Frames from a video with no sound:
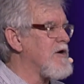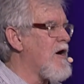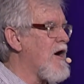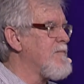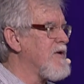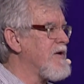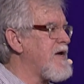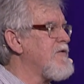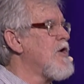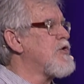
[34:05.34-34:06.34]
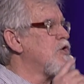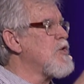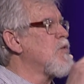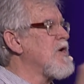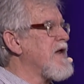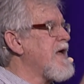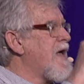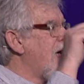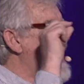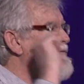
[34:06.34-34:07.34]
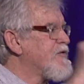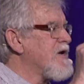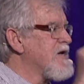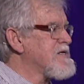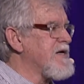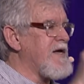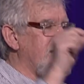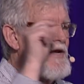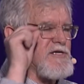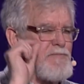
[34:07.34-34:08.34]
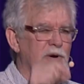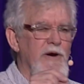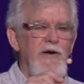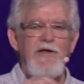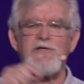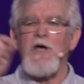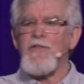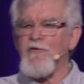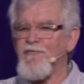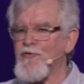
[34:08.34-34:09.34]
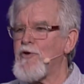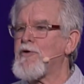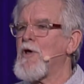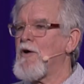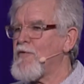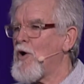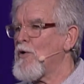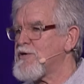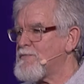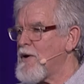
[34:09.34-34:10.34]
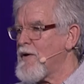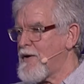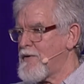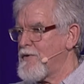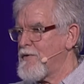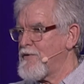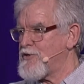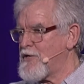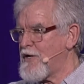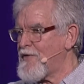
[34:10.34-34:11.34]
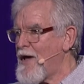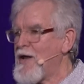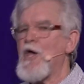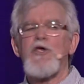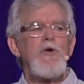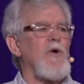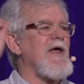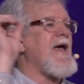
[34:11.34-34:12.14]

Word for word: your heart belief, you will effortlessly experience the fruit of the Holy Spirit. Did you get that? You will